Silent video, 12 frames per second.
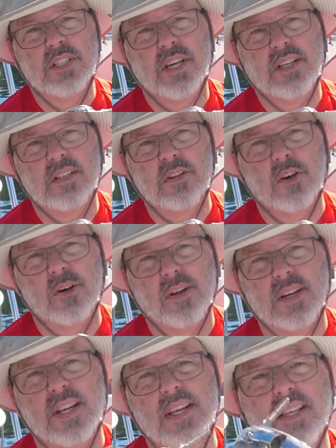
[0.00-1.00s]
tightened
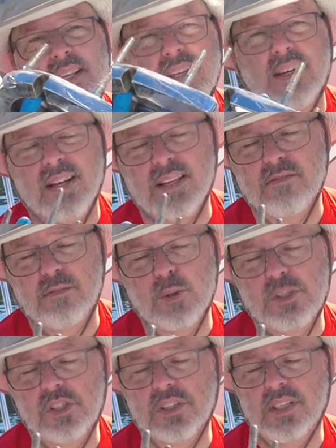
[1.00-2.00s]
on. I
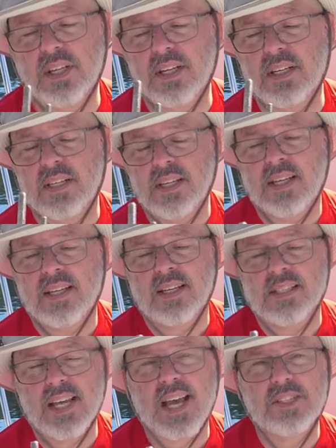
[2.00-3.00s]
unfortunately
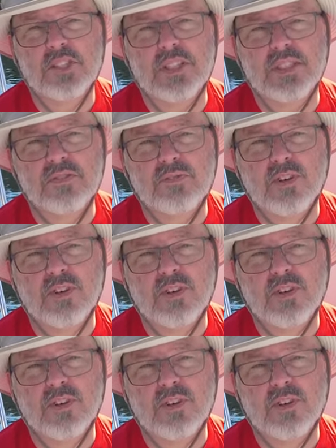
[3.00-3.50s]
attached this